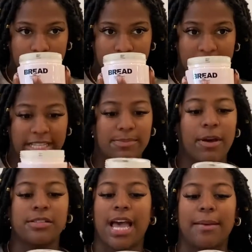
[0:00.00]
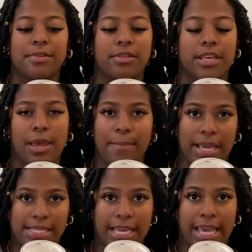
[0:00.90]
It smells absolutely
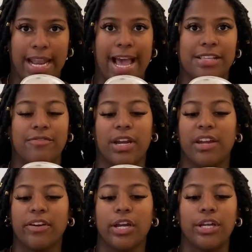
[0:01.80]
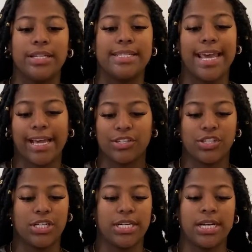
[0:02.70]
amazing. It has very, very good
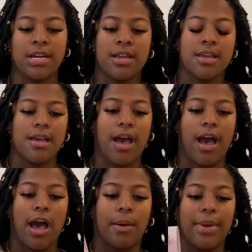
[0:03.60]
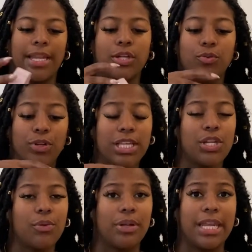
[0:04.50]
texture. And you really
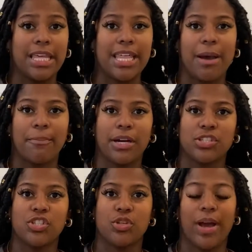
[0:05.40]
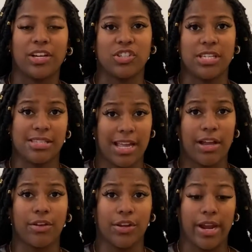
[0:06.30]
don't need that much to actually
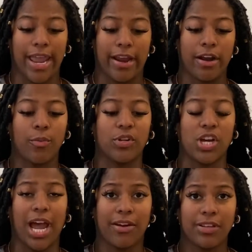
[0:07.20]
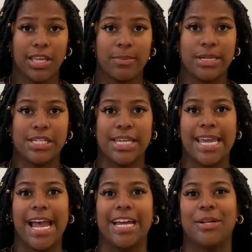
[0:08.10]
style your hair, which I really
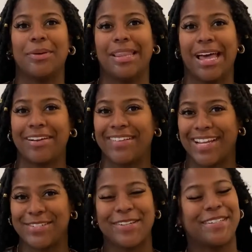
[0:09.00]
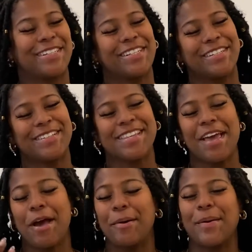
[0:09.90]
appreciate. I know a lot of natural hair girls
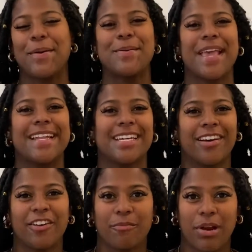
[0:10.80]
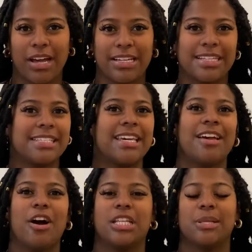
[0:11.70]
will use a ton of product.
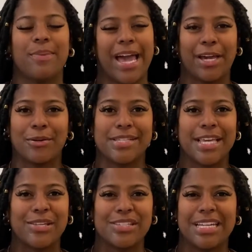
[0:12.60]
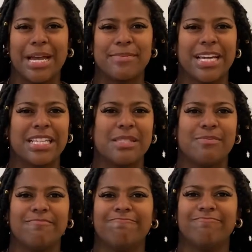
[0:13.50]
On the back, it'll say use a dime size
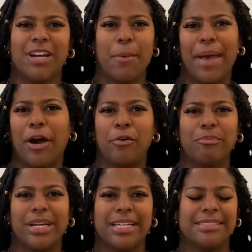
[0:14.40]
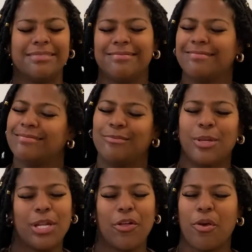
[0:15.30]
amount, but
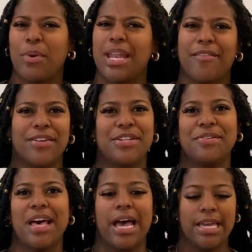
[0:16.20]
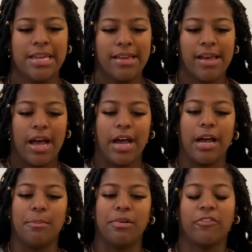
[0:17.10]
we know that we never do that.
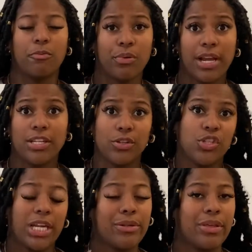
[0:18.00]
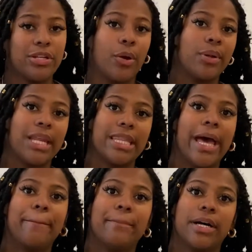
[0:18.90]
But for Bread, you genuinely don't need
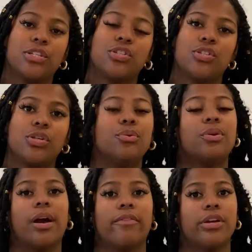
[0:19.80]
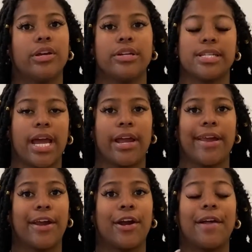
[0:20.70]
that much to cover your entire
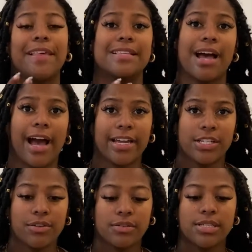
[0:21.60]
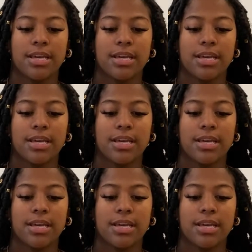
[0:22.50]
hair, at least I don't.